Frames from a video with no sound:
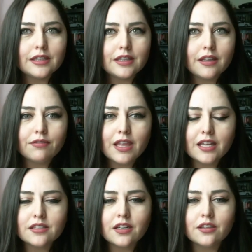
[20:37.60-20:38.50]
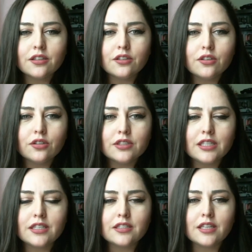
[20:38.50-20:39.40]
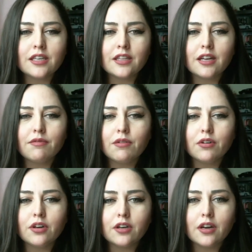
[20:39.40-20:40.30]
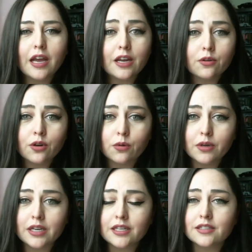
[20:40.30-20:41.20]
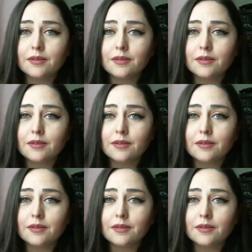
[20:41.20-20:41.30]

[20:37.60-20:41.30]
If that's not the cultiest thing that I've ever heard, I don't know what is.